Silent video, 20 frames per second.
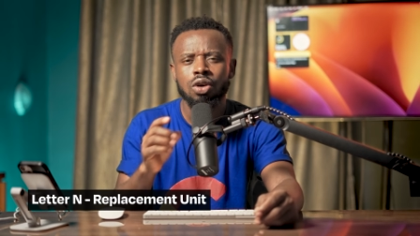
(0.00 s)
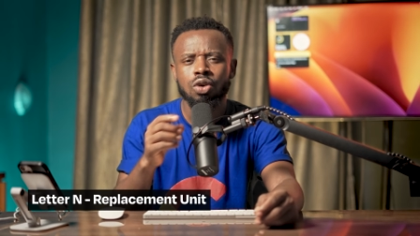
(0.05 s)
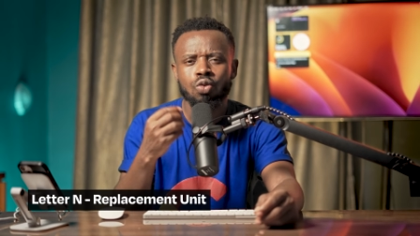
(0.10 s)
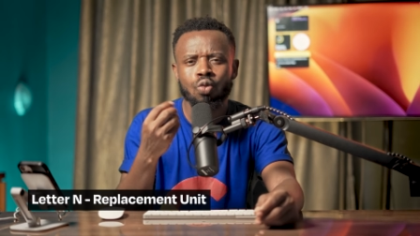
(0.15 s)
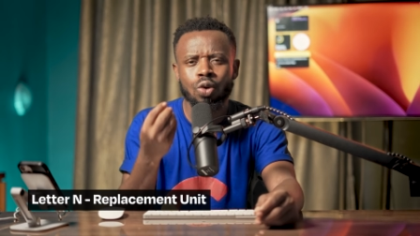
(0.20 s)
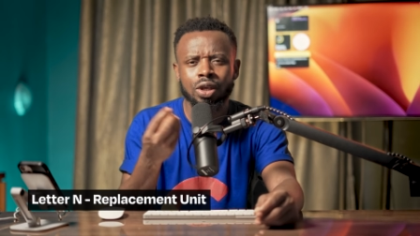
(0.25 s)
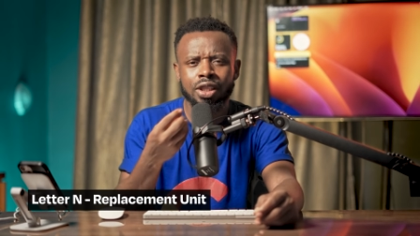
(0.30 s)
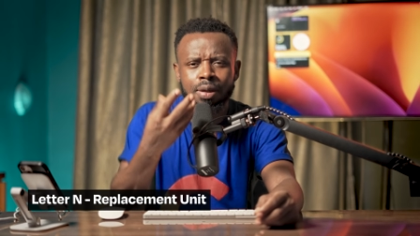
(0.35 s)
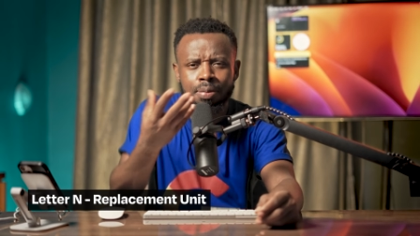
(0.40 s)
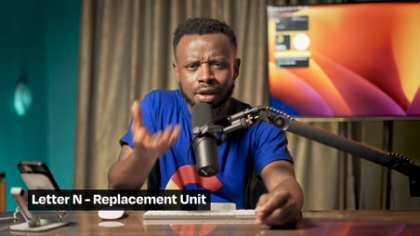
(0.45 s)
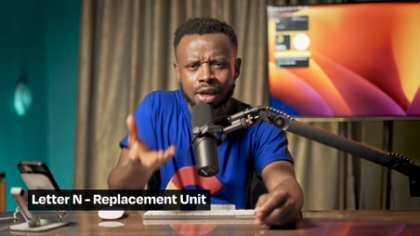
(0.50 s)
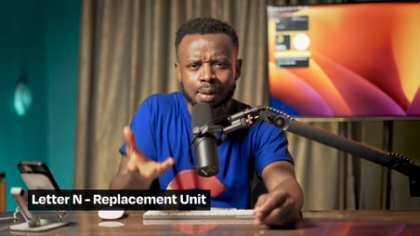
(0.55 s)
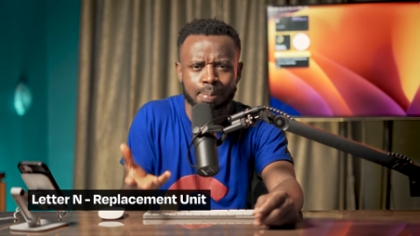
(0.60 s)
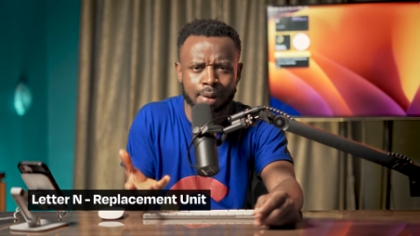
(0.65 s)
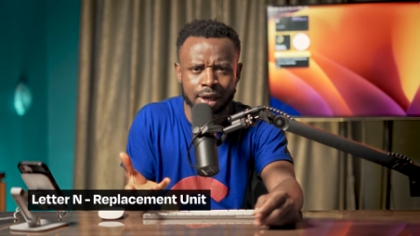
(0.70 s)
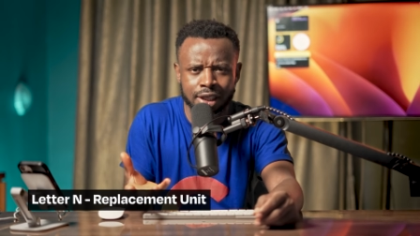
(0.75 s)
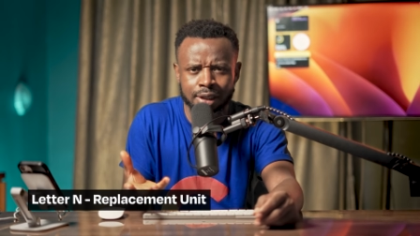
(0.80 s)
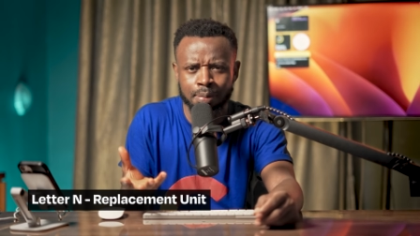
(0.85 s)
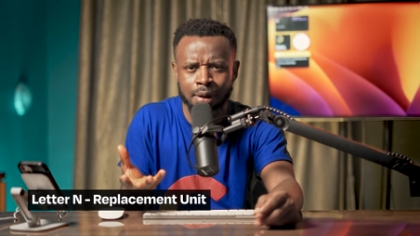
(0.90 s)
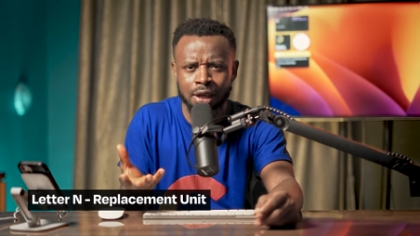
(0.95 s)
What if a
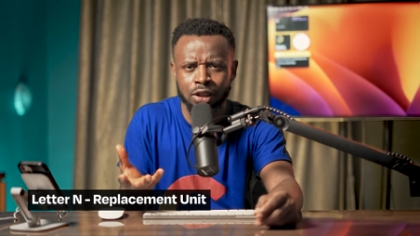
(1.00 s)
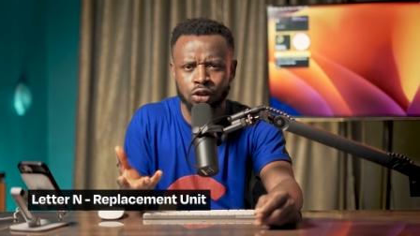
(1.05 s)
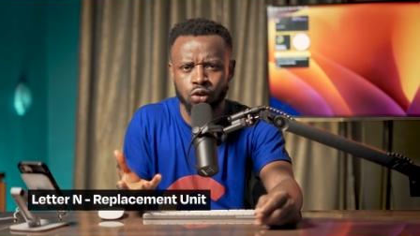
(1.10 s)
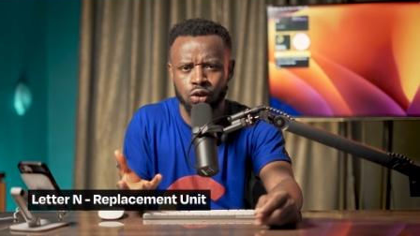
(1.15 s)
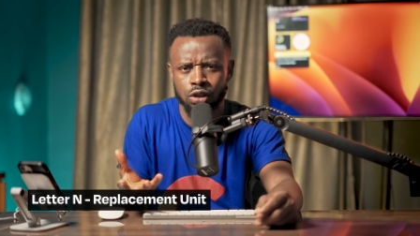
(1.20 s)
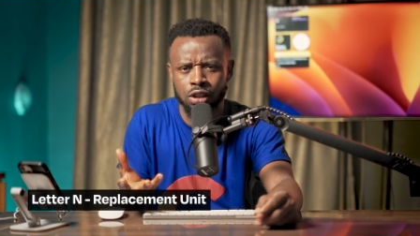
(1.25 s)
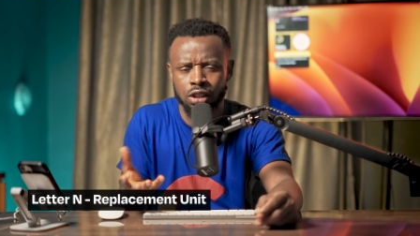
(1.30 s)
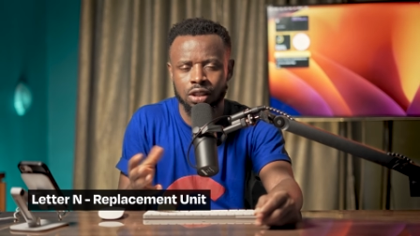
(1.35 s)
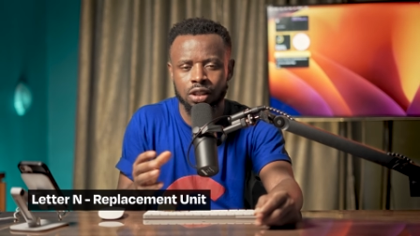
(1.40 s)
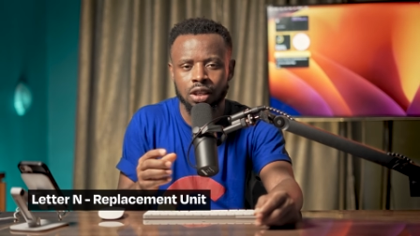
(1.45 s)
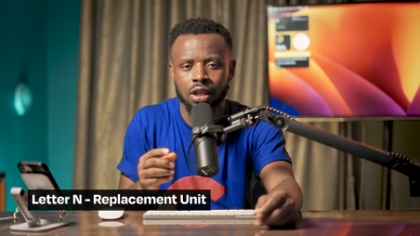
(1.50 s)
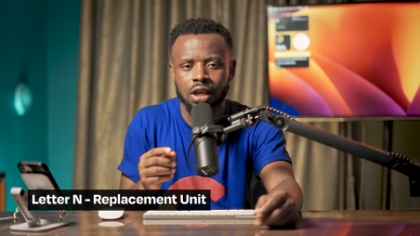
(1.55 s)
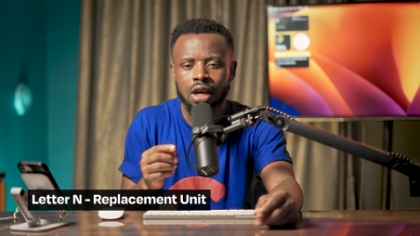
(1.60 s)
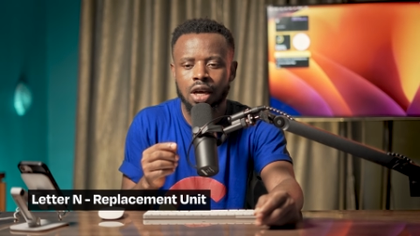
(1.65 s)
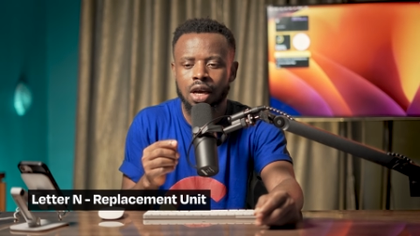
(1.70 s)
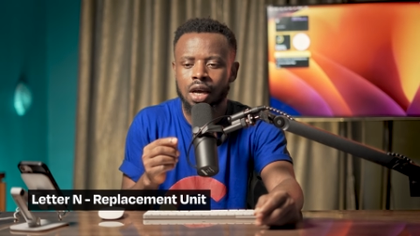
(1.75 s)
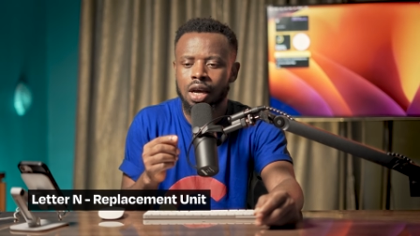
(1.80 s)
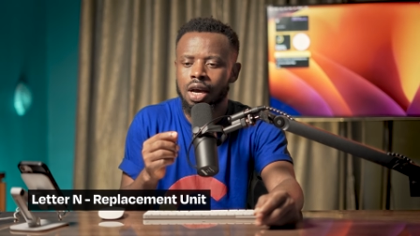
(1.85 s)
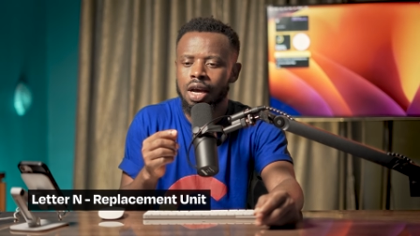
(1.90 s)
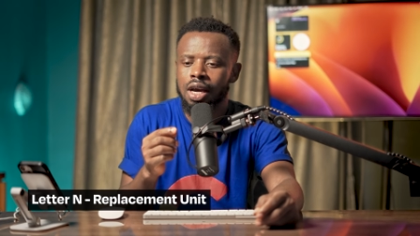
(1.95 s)
replacement unit?
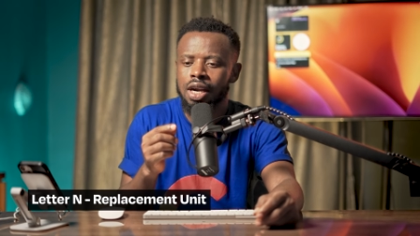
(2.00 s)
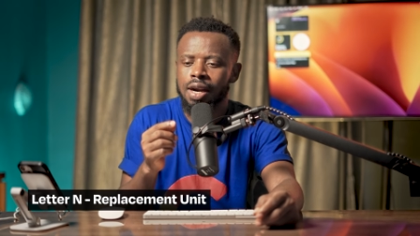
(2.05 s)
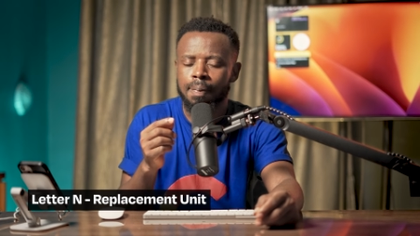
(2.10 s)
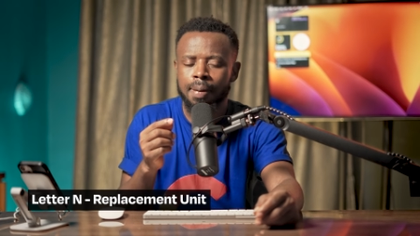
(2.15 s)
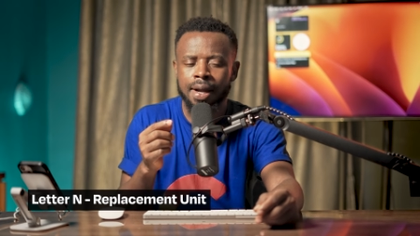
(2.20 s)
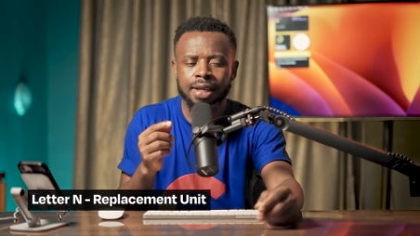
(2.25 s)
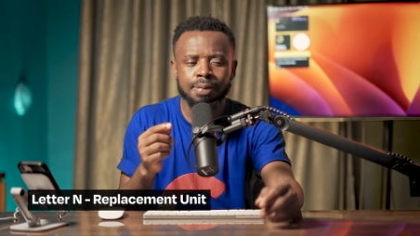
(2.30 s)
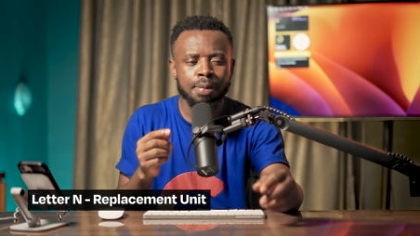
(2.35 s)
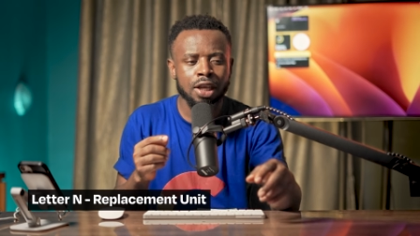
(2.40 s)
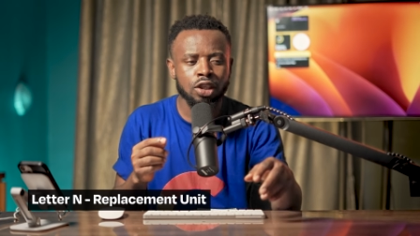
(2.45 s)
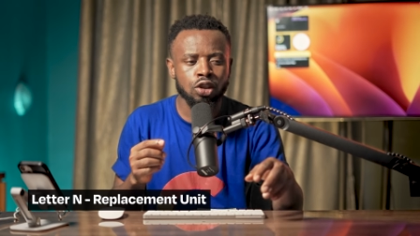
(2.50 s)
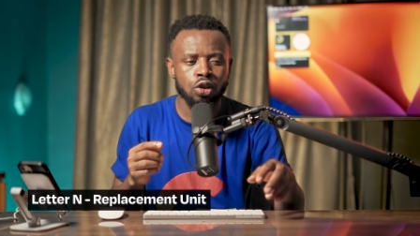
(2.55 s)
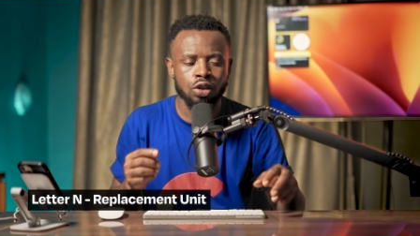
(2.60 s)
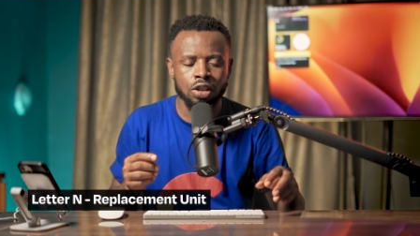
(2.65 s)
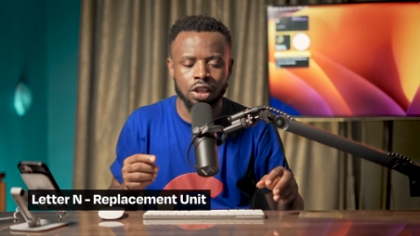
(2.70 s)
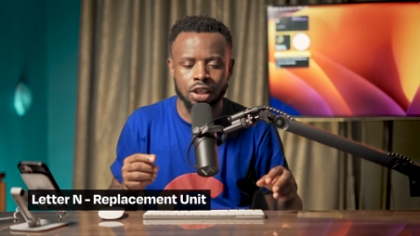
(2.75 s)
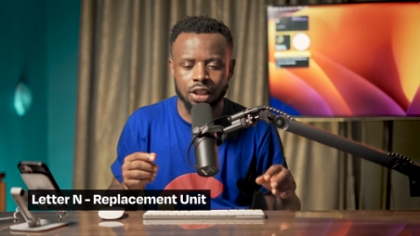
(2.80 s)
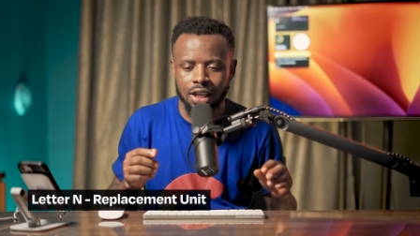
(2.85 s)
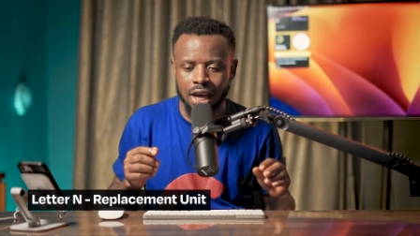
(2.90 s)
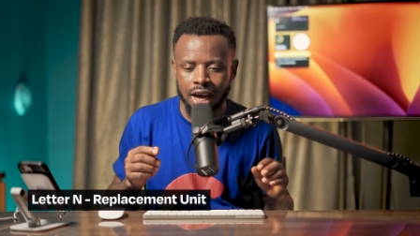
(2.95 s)
Replacement
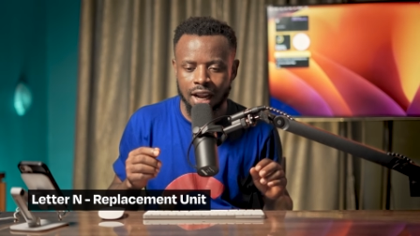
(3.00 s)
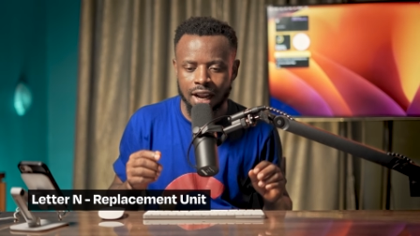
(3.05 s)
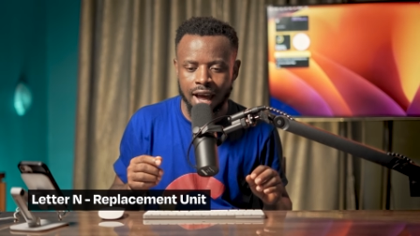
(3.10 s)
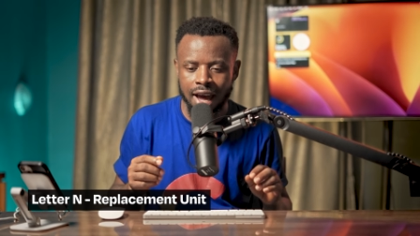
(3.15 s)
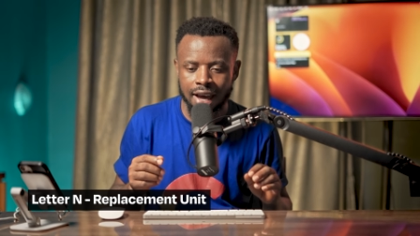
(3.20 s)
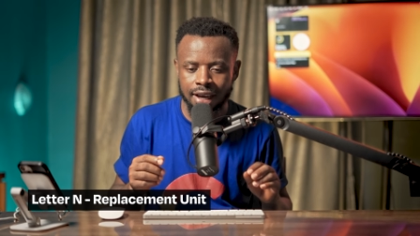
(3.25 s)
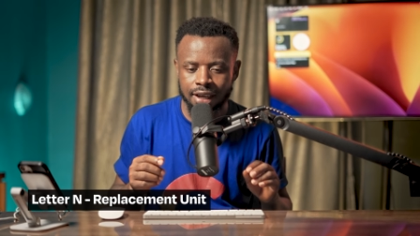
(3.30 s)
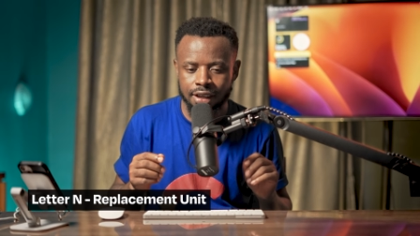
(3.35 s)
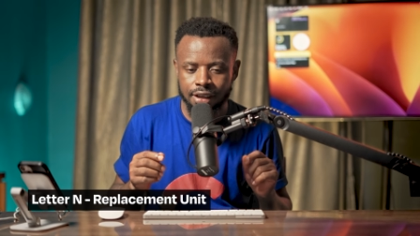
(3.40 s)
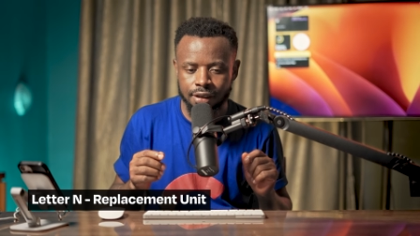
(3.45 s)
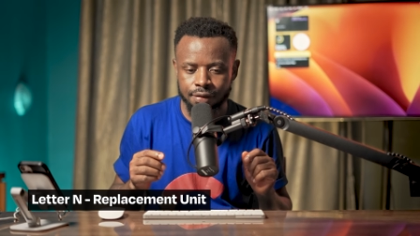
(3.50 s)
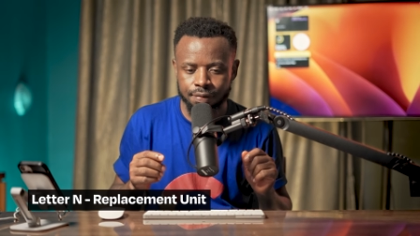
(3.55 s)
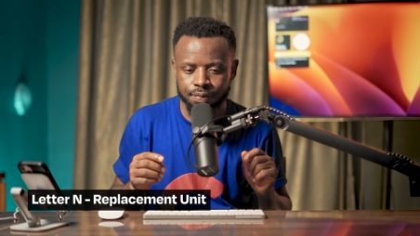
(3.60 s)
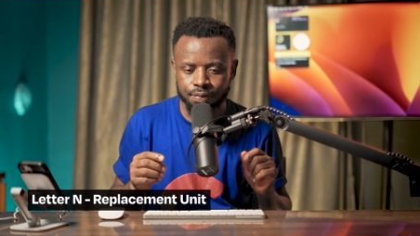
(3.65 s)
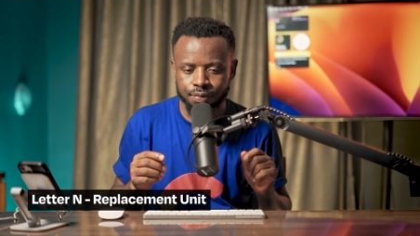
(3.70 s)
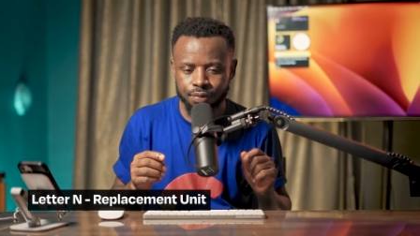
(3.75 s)
unit na like,